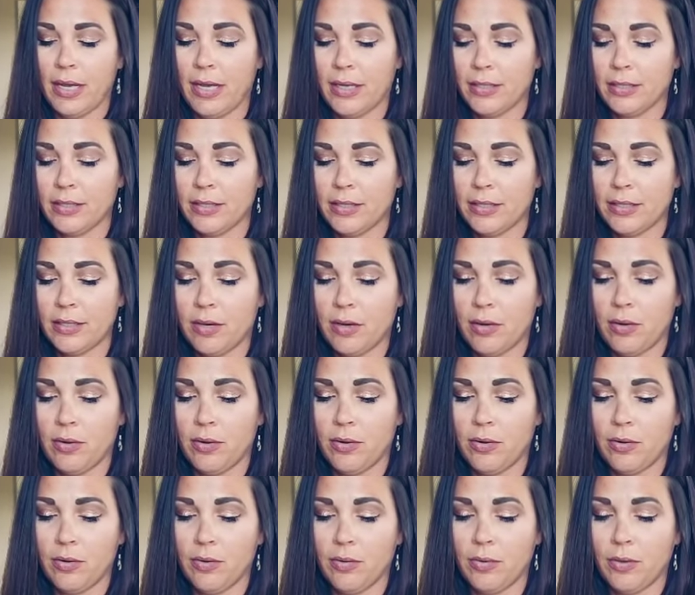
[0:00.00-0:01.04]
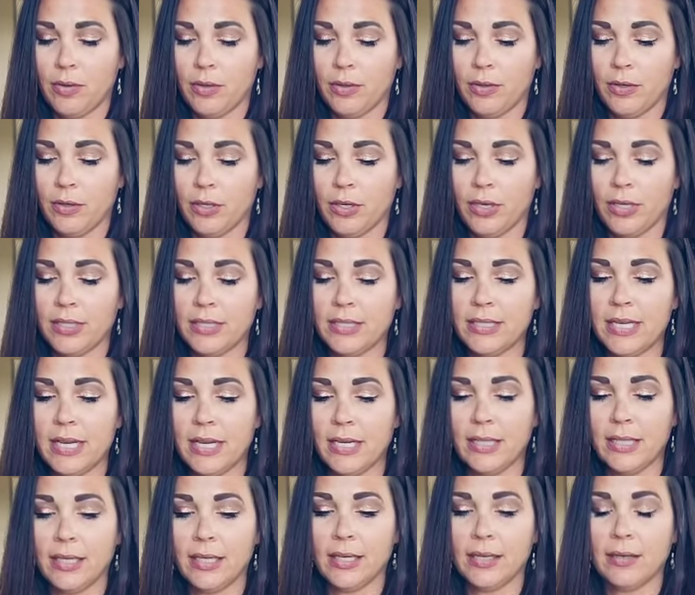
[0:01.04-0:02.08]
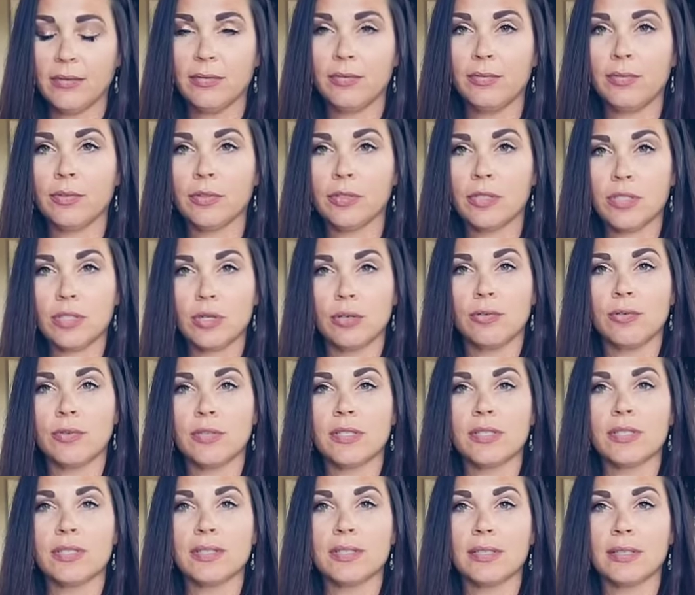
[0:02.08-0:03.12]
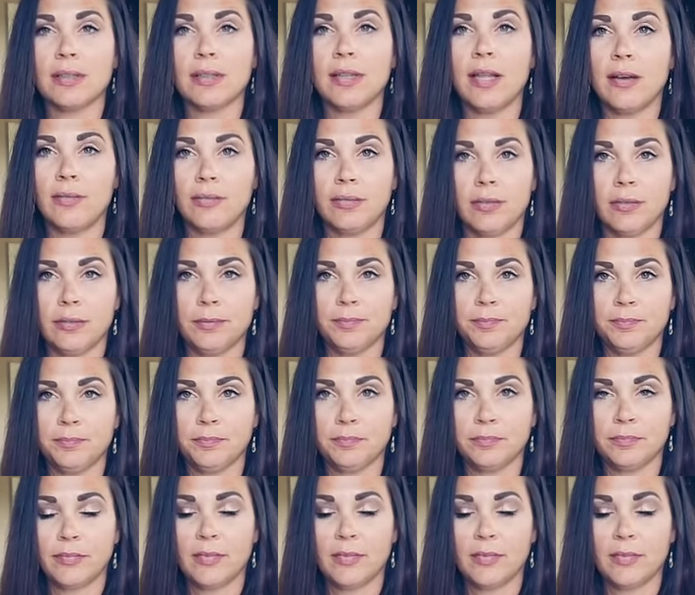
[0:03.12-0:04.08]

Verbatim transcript: And so they're going to take it for surface level.